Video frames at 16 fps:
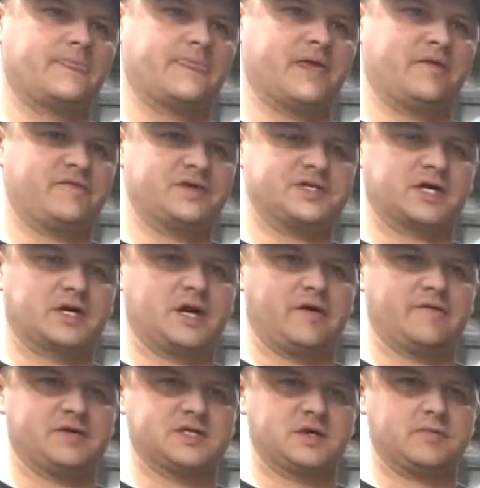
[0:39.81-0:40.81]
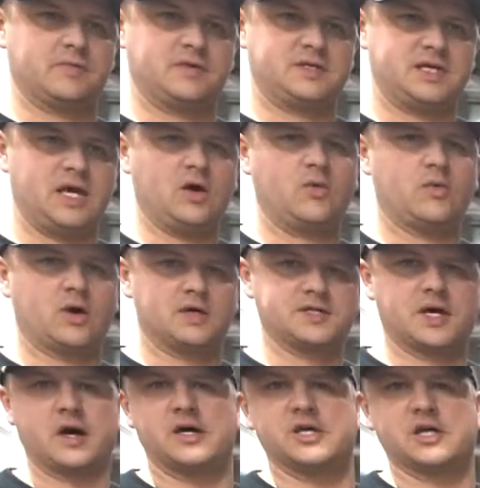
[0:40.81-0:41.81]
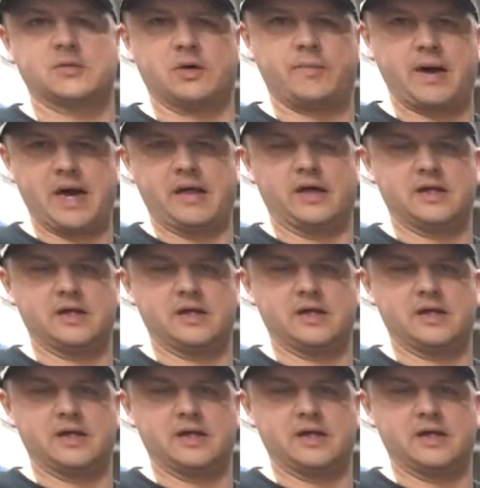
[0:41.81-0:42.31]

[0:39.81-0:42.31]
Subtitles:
if it's a deal where it's customer pay,